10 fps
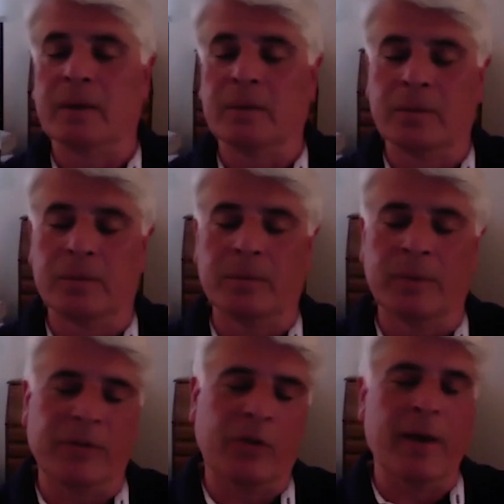We've
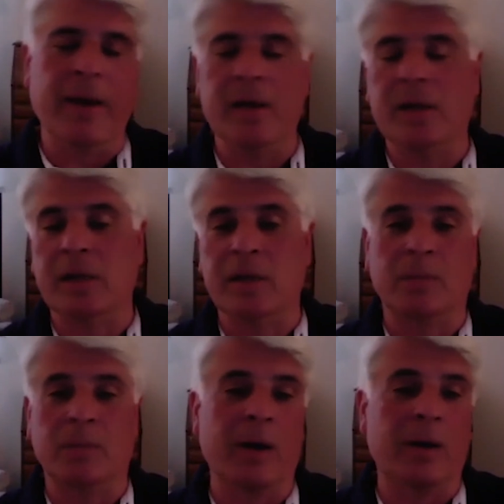created a system
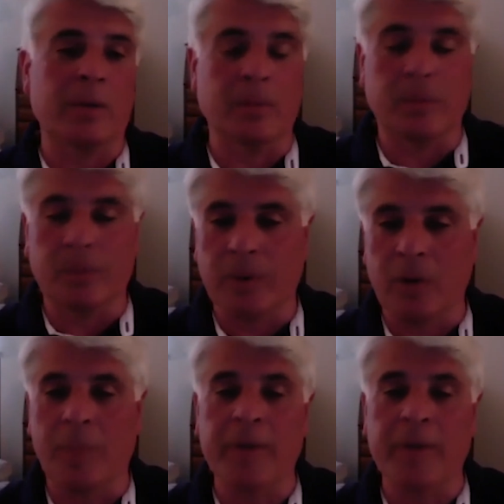where we all become